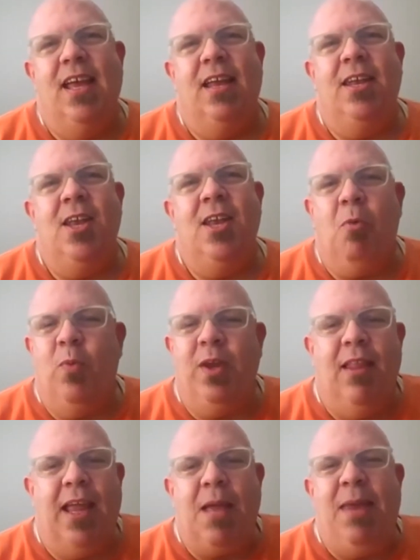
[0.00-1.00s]
Not really.
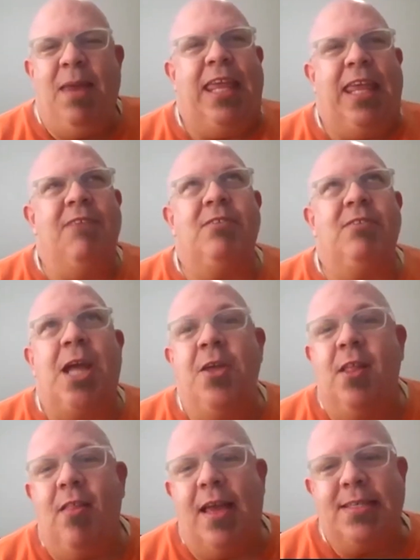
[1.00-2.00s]
Like, I mean, I can't even tell you
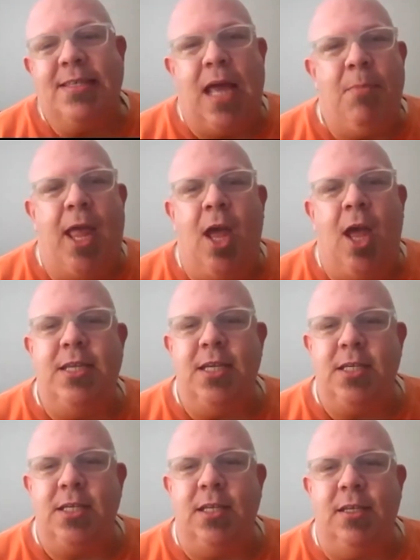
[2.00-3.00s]
the last time I
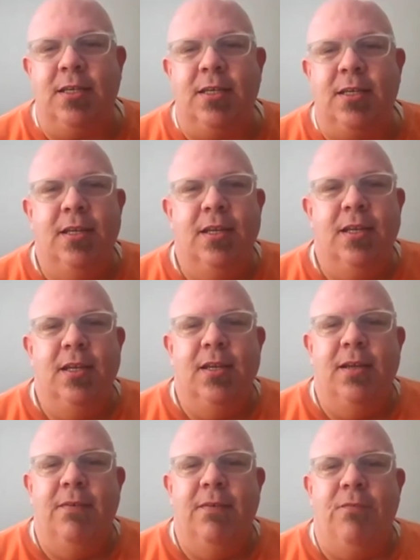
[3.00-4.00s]
auditioned
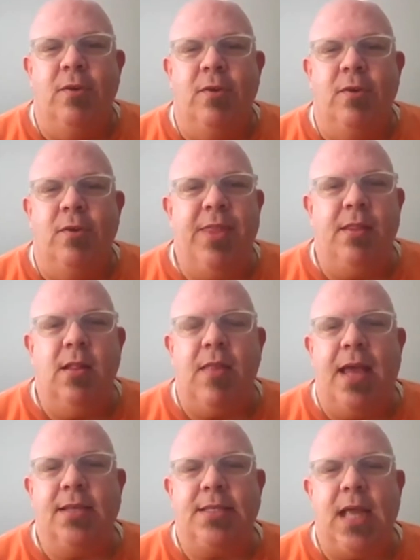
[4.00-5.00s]
for something. The
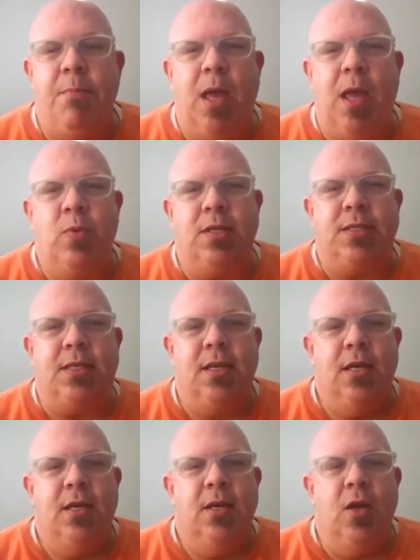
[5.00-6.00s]
last time I was
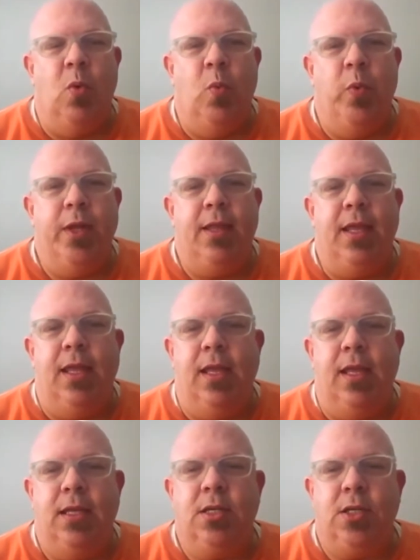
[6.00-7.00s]
really
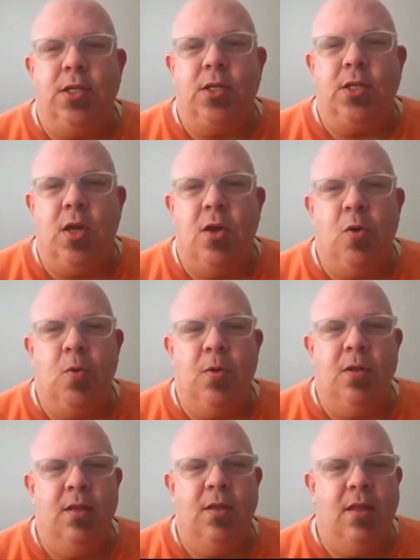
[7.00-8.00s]
in a show,
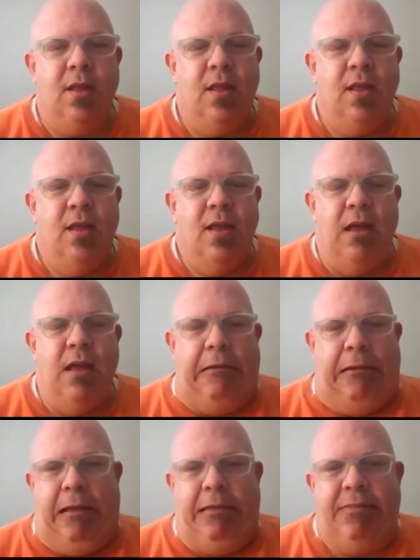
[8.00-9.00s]

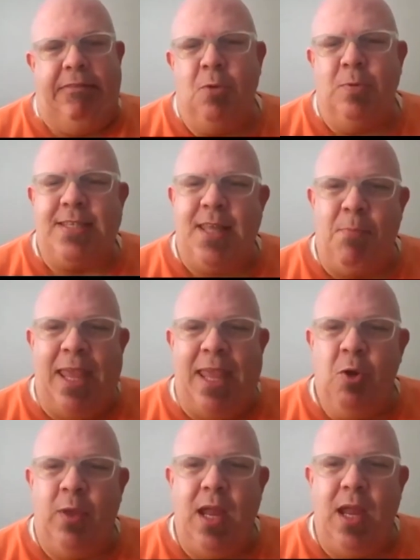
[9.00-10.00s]
I think was The Man Who
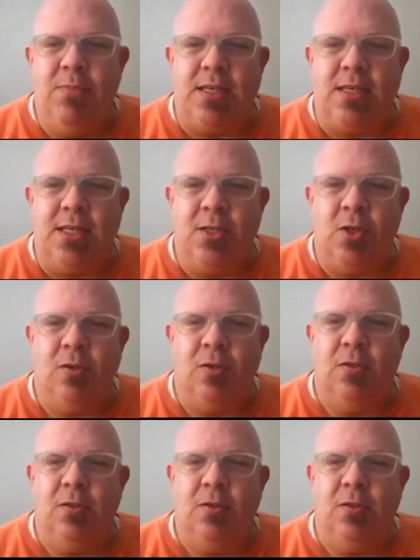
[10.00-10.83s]
Came to Dinner.